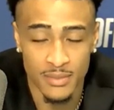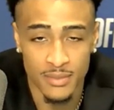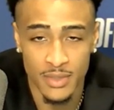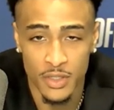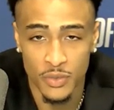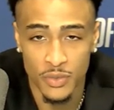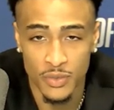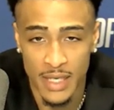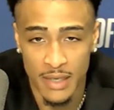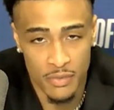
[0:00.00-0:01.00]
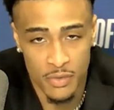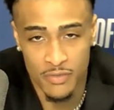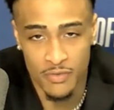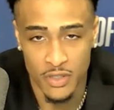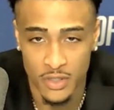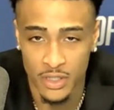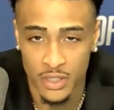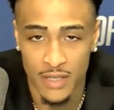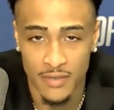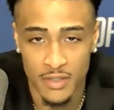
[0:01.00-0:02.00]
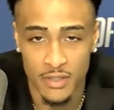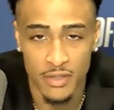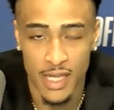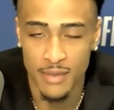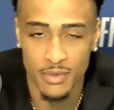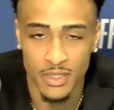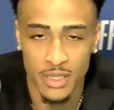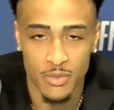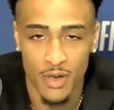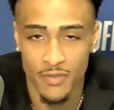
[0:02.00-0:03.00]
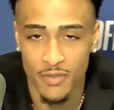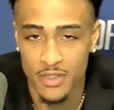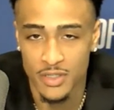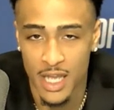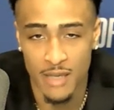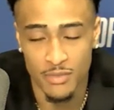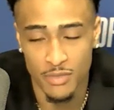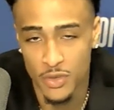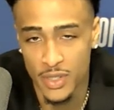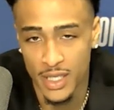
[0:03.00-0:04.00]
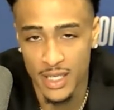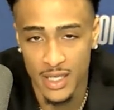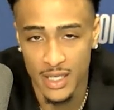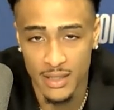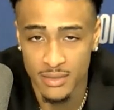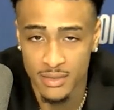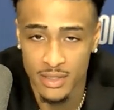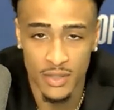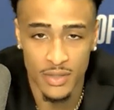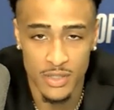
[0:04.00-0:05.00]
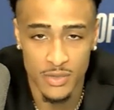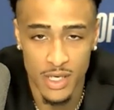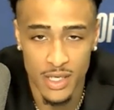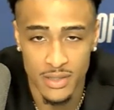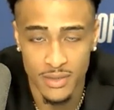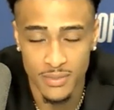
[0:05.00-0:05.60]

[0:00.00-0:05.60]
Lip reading: we're versatile enough to do that, but some of our first time doing it, and, it is what it is.